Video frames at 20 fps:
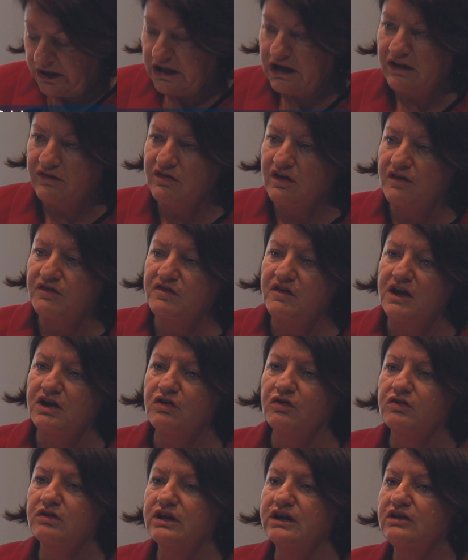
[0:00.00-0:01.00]
And as I said
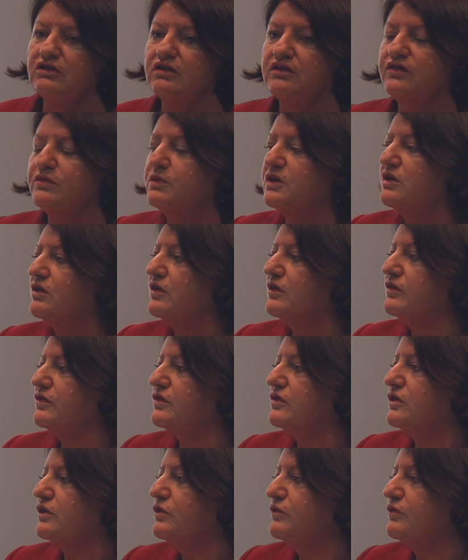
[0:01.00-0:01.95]
earlier, it's because